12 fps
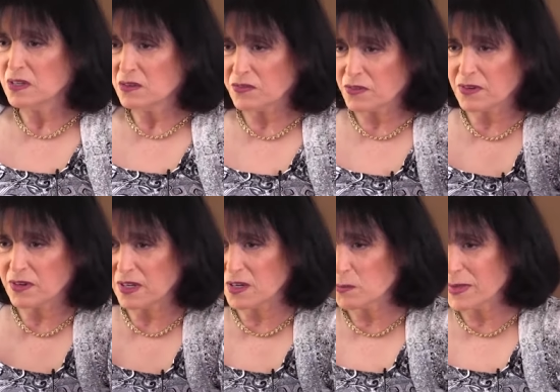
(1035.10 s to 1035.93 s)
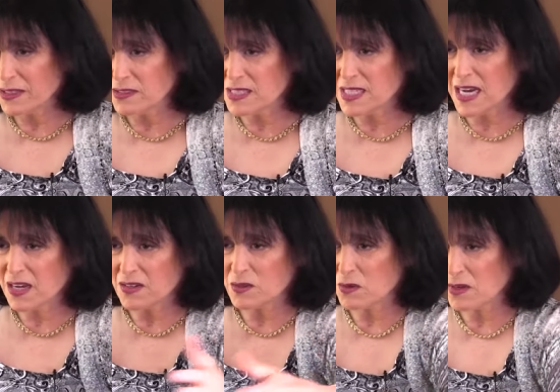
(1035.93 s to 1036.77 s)
for, you know, melted
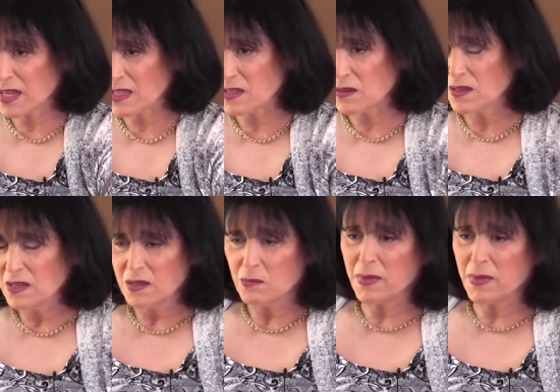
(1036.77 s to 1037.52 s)
down and, and the right.